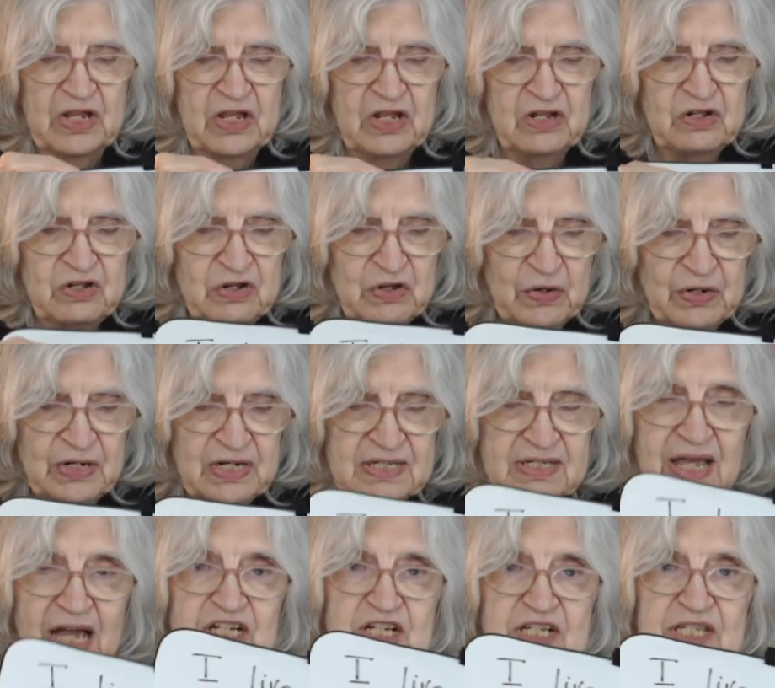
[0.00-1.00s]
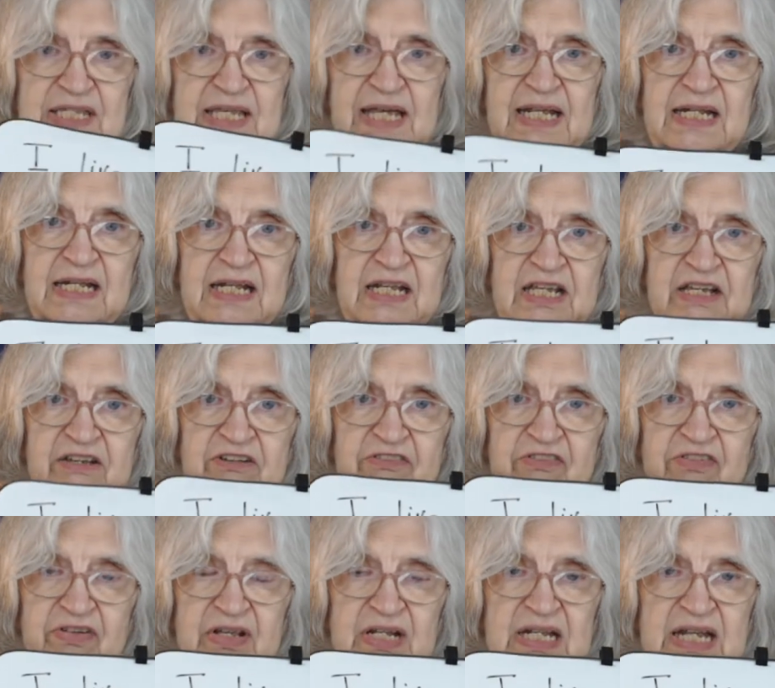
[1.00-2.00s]
Notice I just said live,
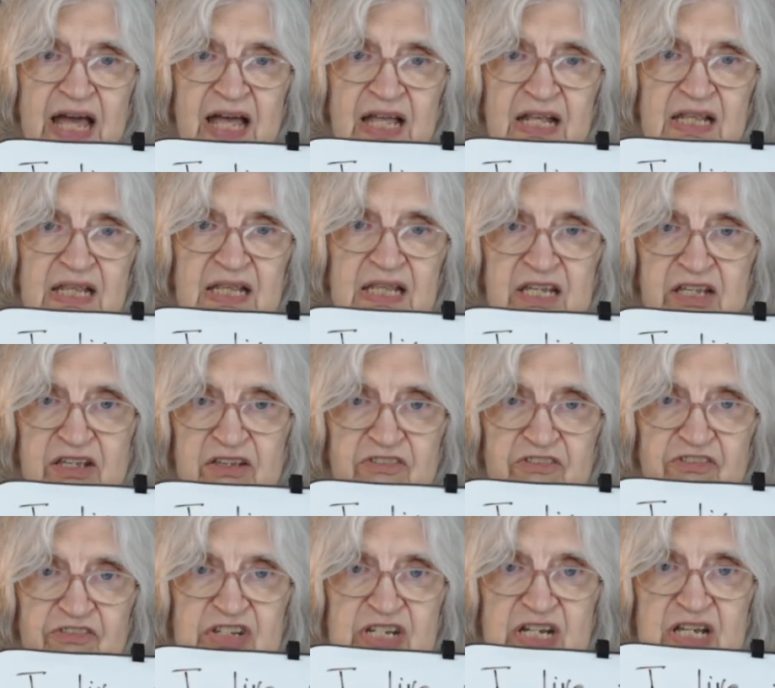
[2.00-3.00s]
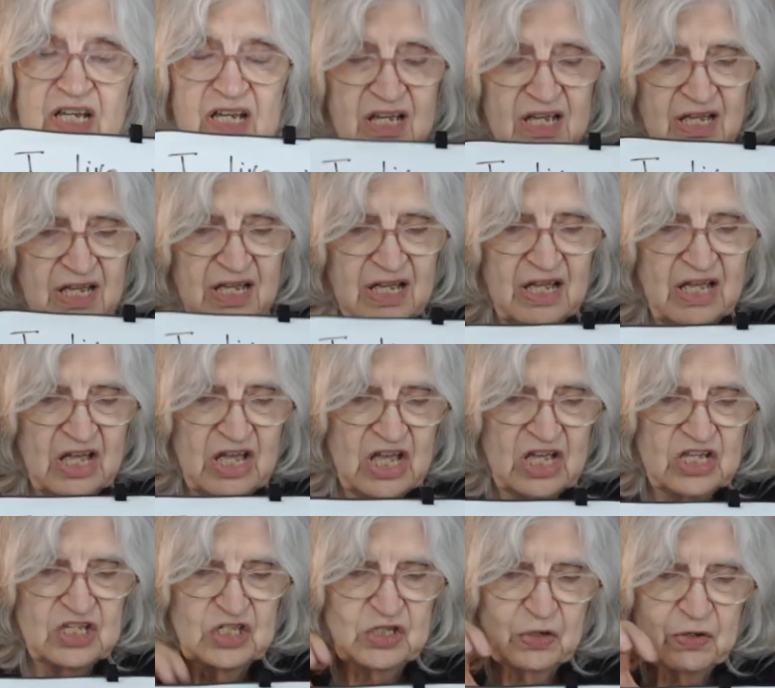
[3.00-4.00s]
not lived,
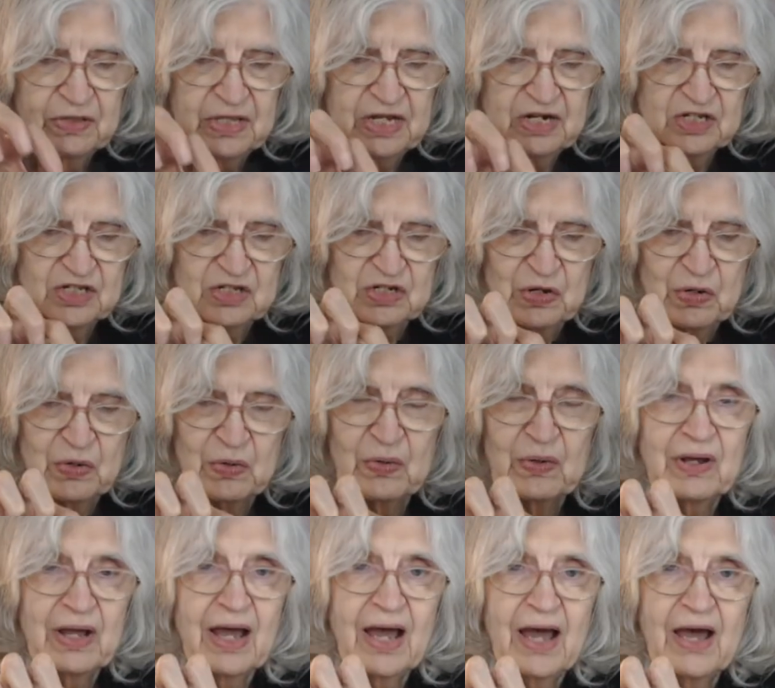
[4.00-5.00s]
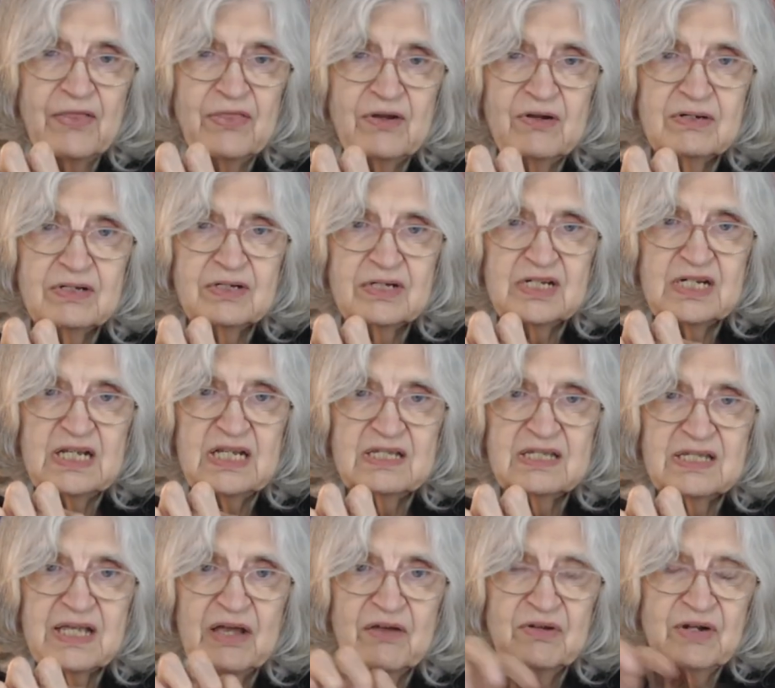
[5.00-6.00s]
so there's no other D
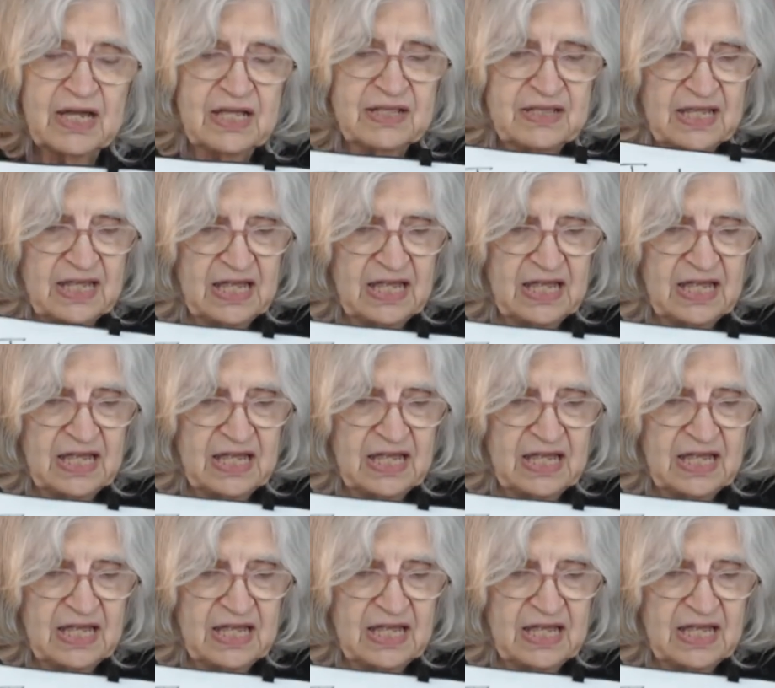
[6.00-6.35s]
sound on the